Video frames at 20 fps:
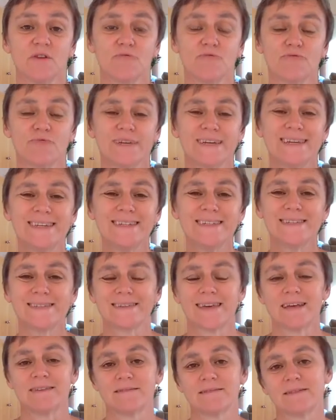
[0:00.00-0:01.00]
really
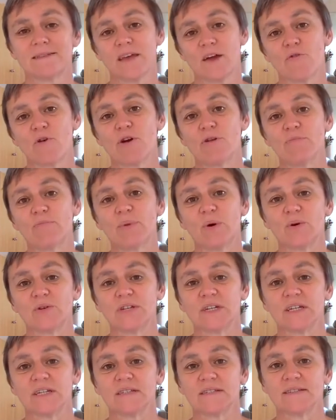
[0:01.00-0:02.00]
sense their own
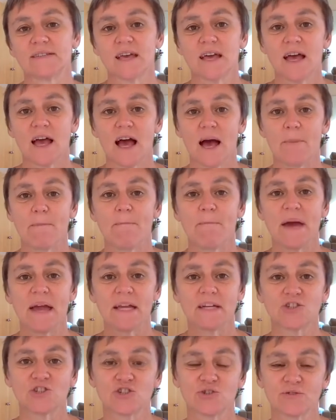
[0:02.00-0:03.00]
bodies and
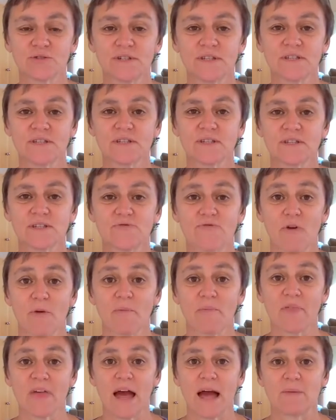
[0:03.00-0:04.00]
make choices from
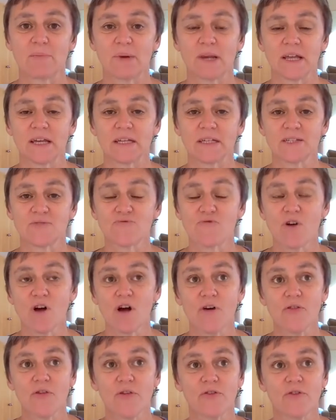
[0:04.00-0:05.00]
that place
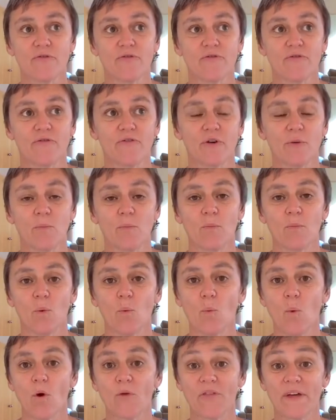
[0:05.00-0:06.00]
rather than from
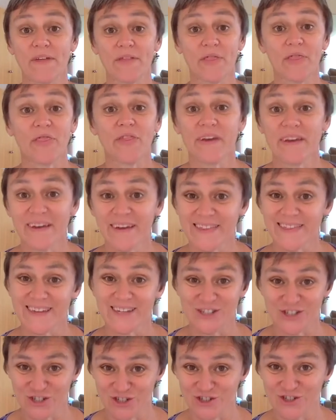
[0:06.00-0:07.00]
what they think they
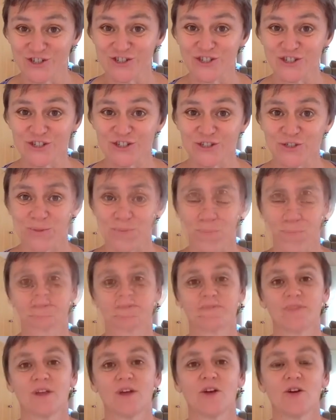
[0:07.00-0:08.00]
should do.
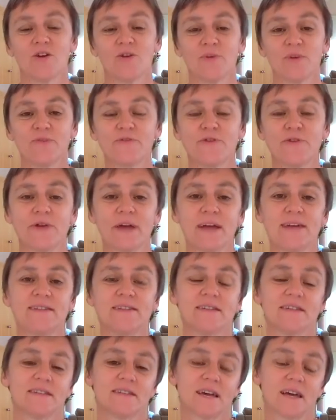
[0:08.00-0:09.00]
We've
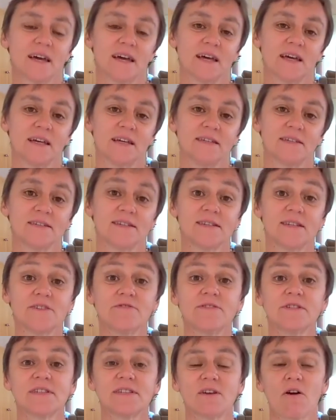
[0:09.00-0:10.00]
created a
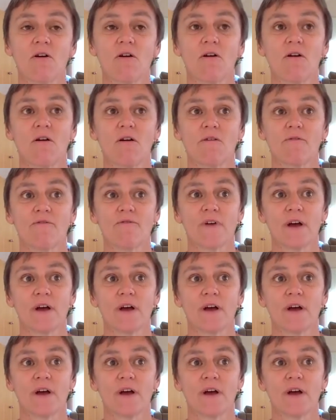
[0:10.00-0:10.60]
series of